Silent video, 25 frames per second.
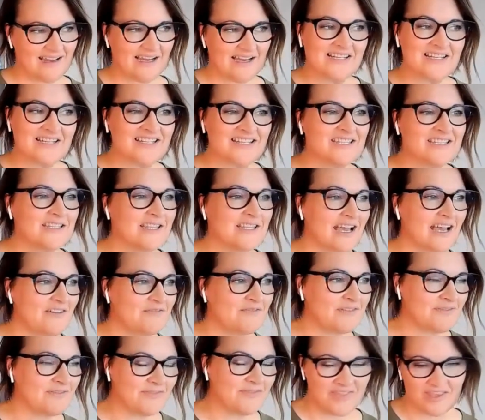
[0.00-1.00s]
just
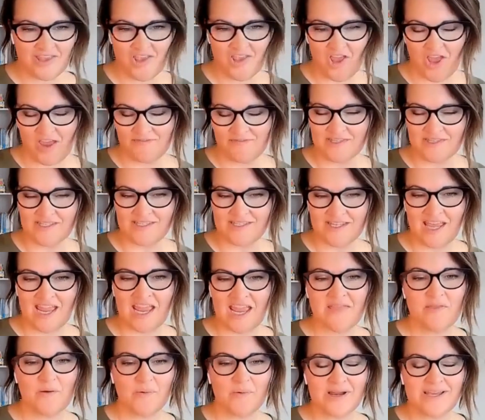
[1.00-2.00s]
love everything you have to say,
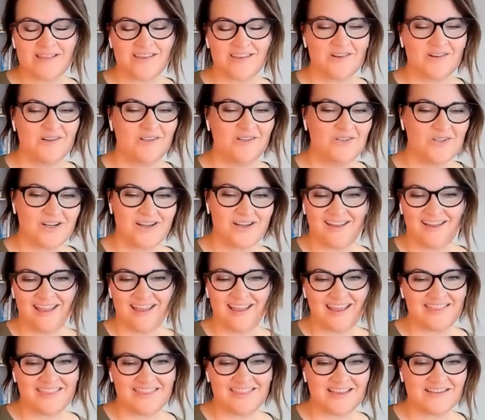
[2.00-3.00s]
and the way that you look
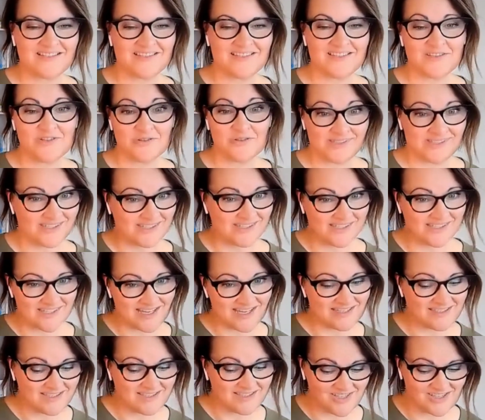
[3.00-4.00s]
at things, and your
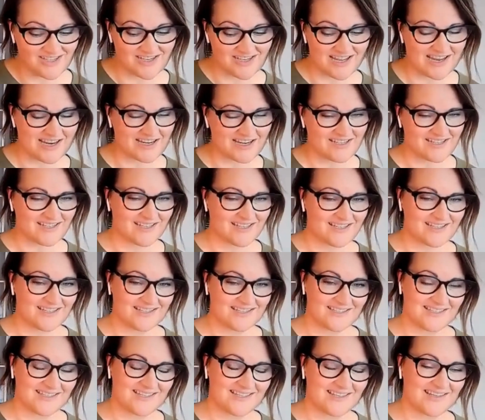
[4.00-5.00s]
success to date
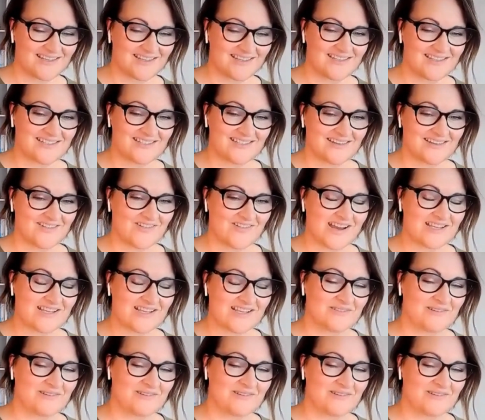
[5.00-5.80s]
is great.